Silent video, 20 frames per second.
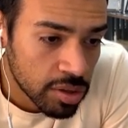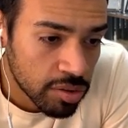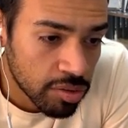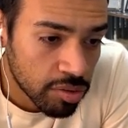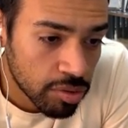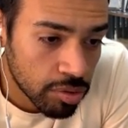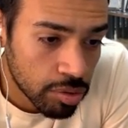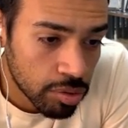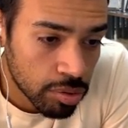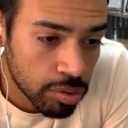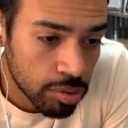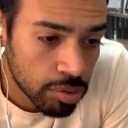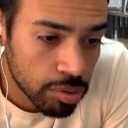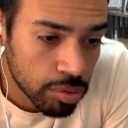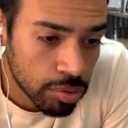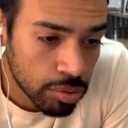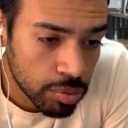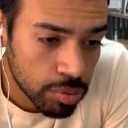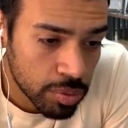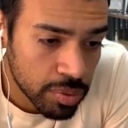
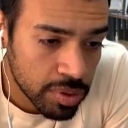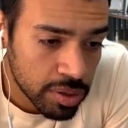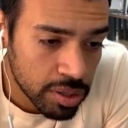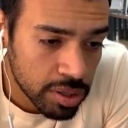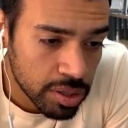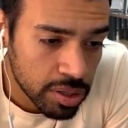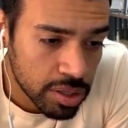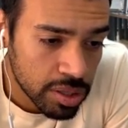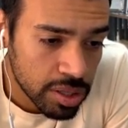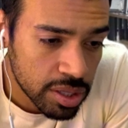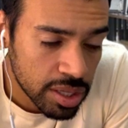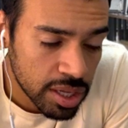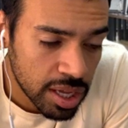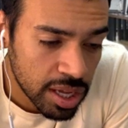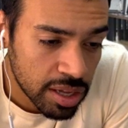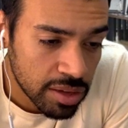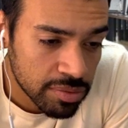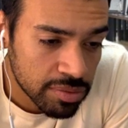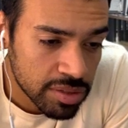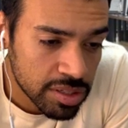So we
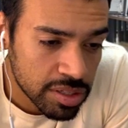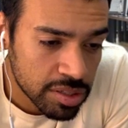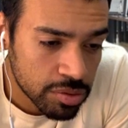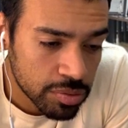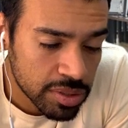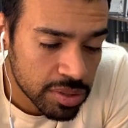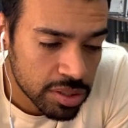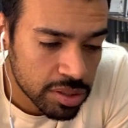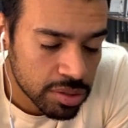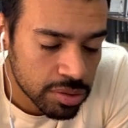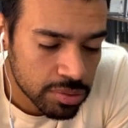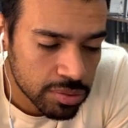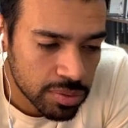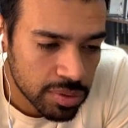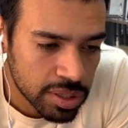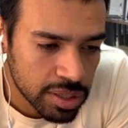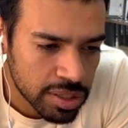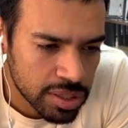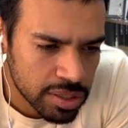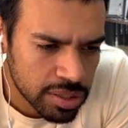have this region
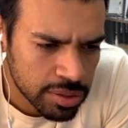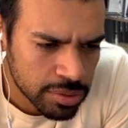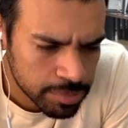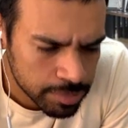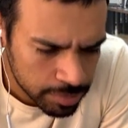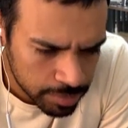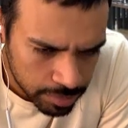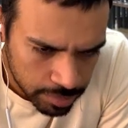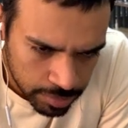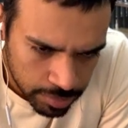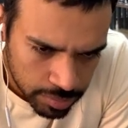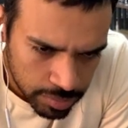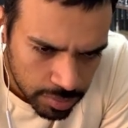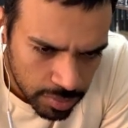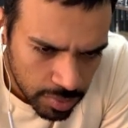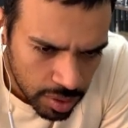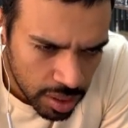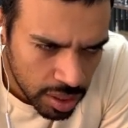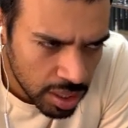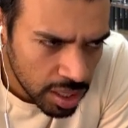right here.
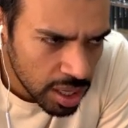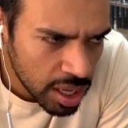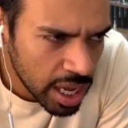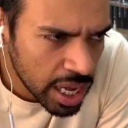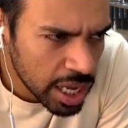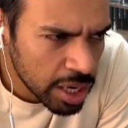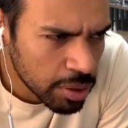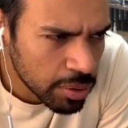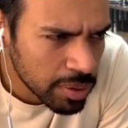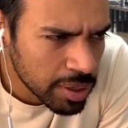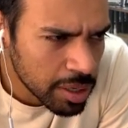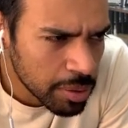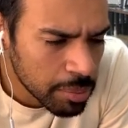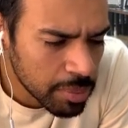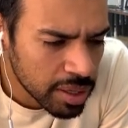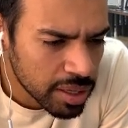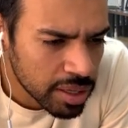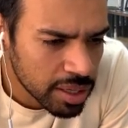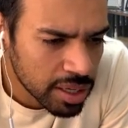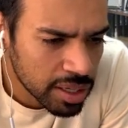I already
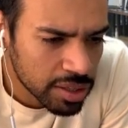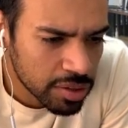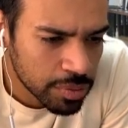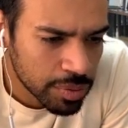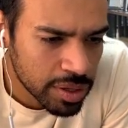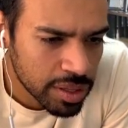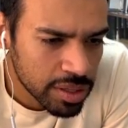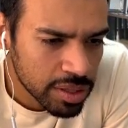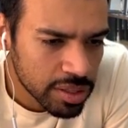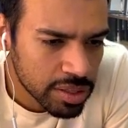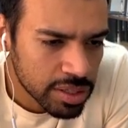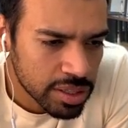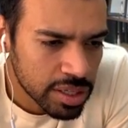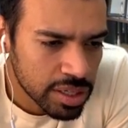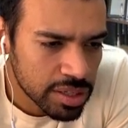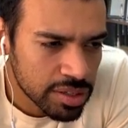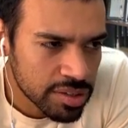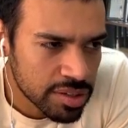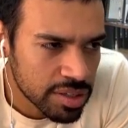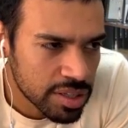make a trade
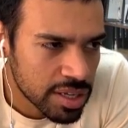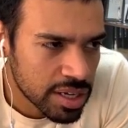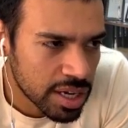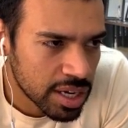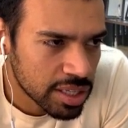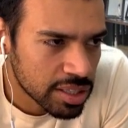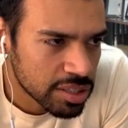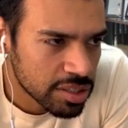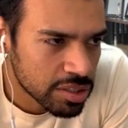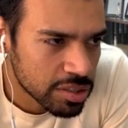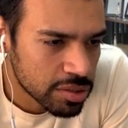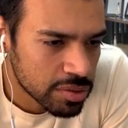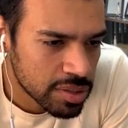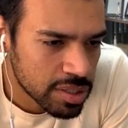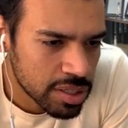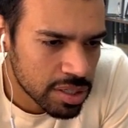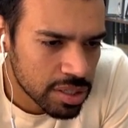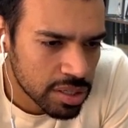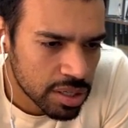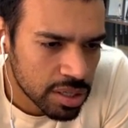in NZD this
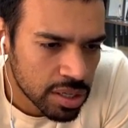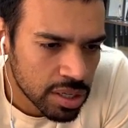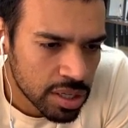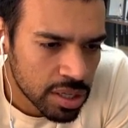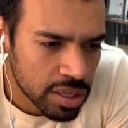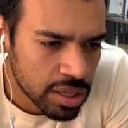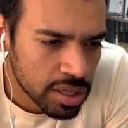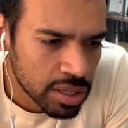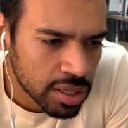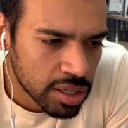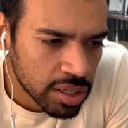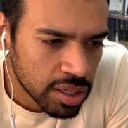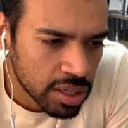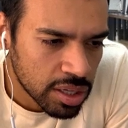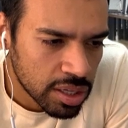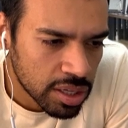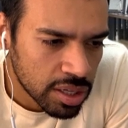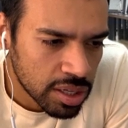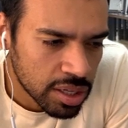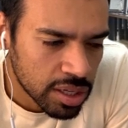week.
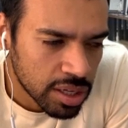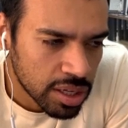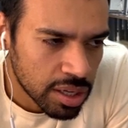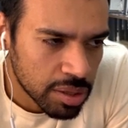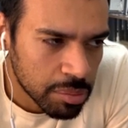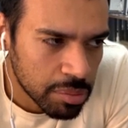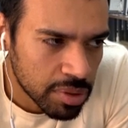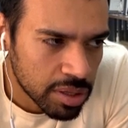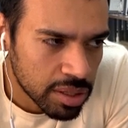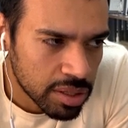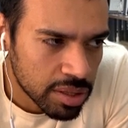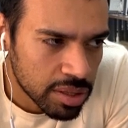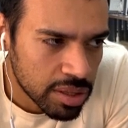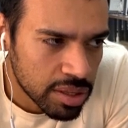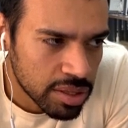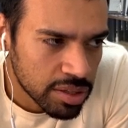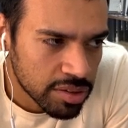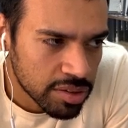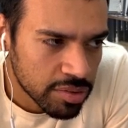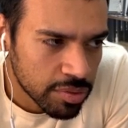I make
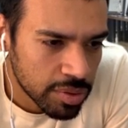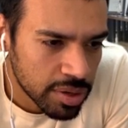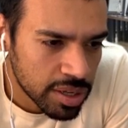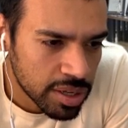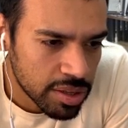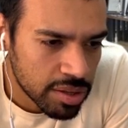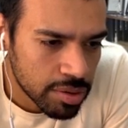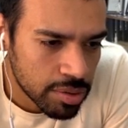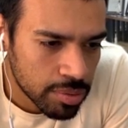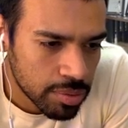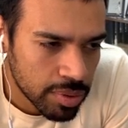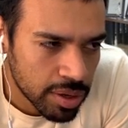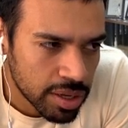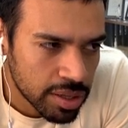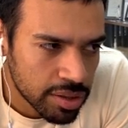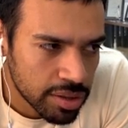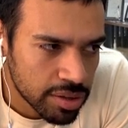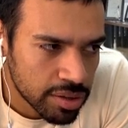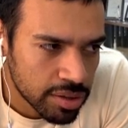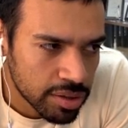this trade
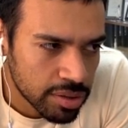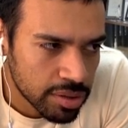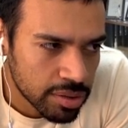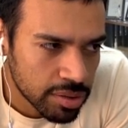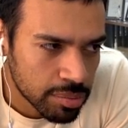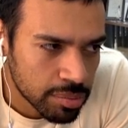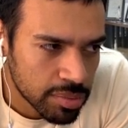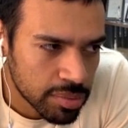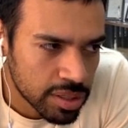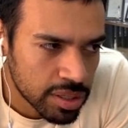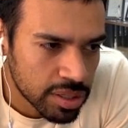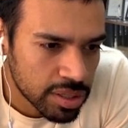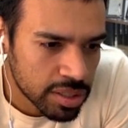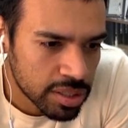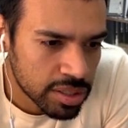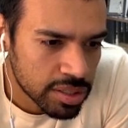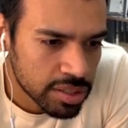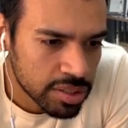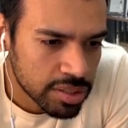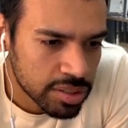right here
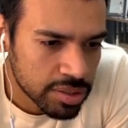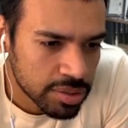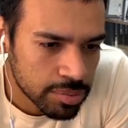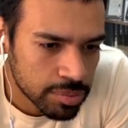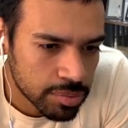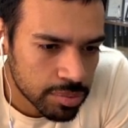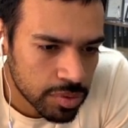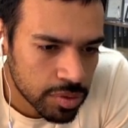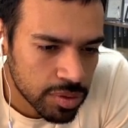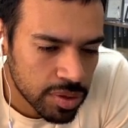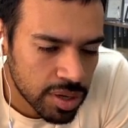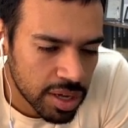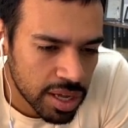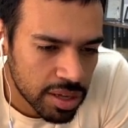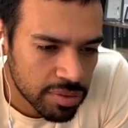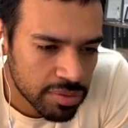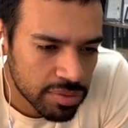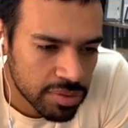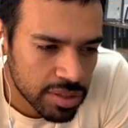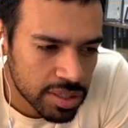because you
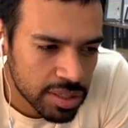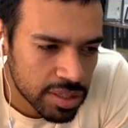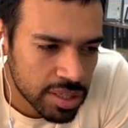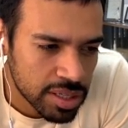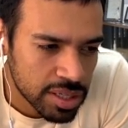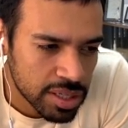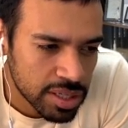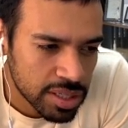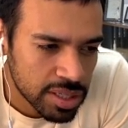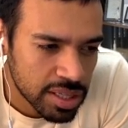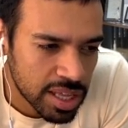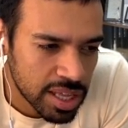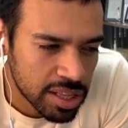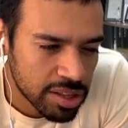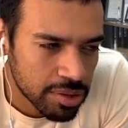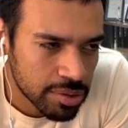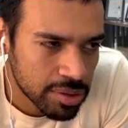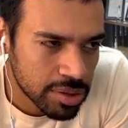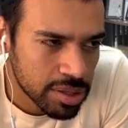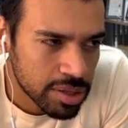have in
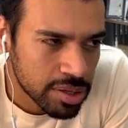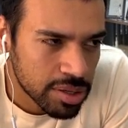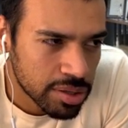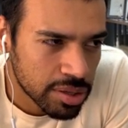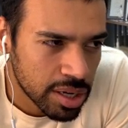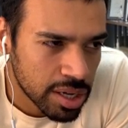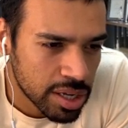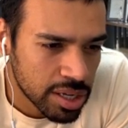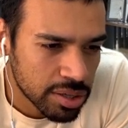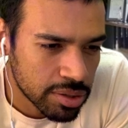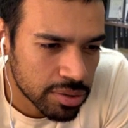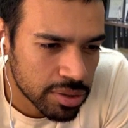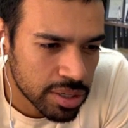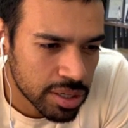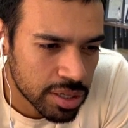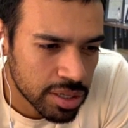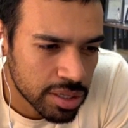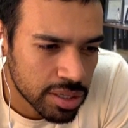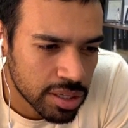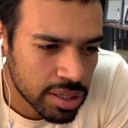that
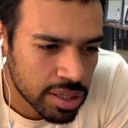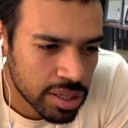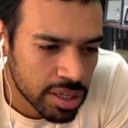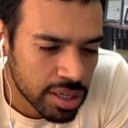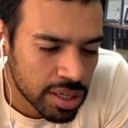area.